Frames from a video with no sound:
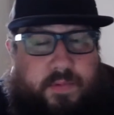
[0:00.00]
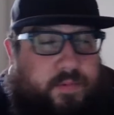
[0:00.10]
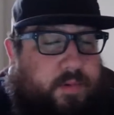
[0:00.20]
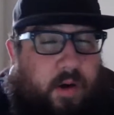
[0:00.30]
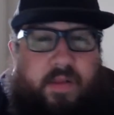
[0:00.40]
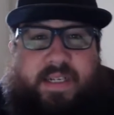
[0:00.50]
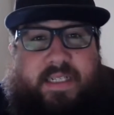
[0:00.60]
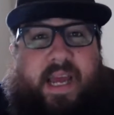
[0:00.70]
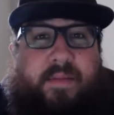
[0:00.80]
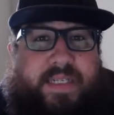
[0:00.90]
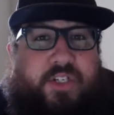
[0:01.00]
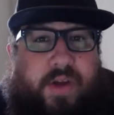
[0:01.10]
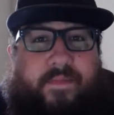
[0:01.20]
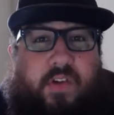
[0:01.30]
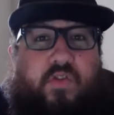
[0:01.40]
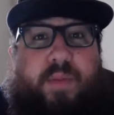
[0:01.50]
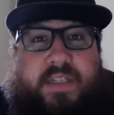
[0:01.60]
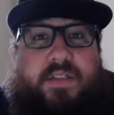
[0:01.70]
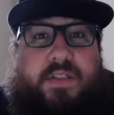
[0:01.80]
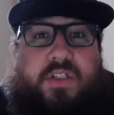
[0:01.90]
All these games that you have to use
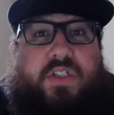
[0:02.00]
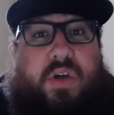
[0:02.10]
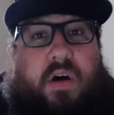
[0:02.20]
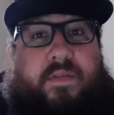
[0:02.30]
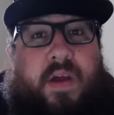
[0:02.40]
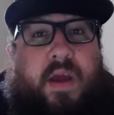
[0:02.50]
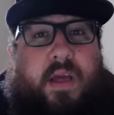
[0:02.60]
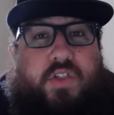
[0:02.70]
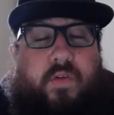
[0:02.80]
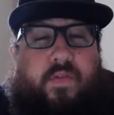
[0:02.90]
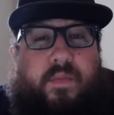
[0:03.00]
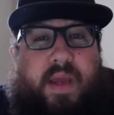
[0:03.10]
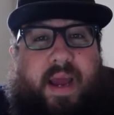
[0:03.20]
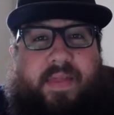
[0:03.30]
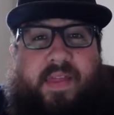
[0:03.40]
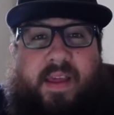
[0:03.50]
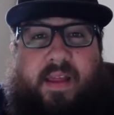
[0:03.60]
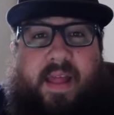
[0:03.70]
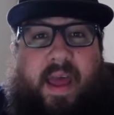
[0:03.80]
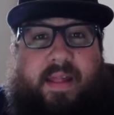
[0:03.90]
puzzles to solve. So for me, I think
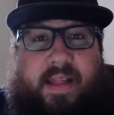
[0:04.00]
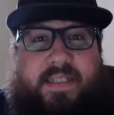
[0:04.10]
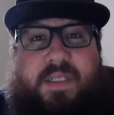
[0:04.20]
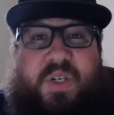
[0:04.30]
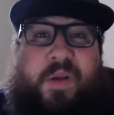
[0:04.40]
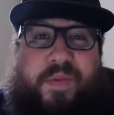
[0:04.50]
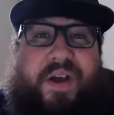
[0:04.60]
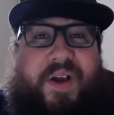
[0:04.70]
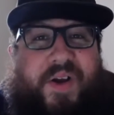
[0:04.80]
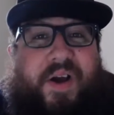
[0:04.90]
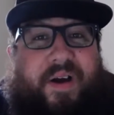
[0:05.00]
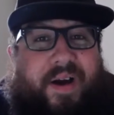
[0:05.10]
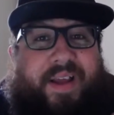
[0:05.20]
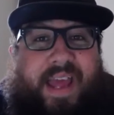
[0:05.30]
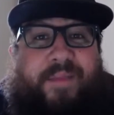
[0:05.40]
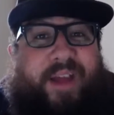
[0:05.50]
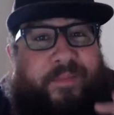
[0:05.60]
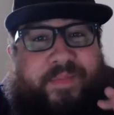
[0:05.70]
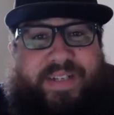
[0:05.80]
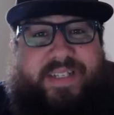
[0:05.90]
that this is going to be a game that I'm
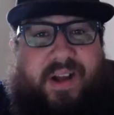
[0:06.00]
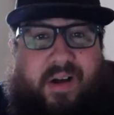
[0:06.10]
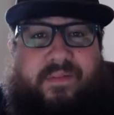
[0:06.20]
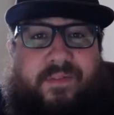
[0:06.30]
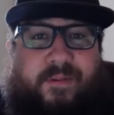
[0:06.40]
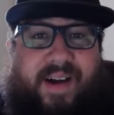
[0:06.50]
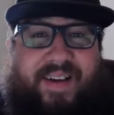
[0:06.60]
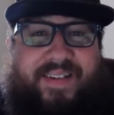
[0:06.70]
going to be stuck on for a while,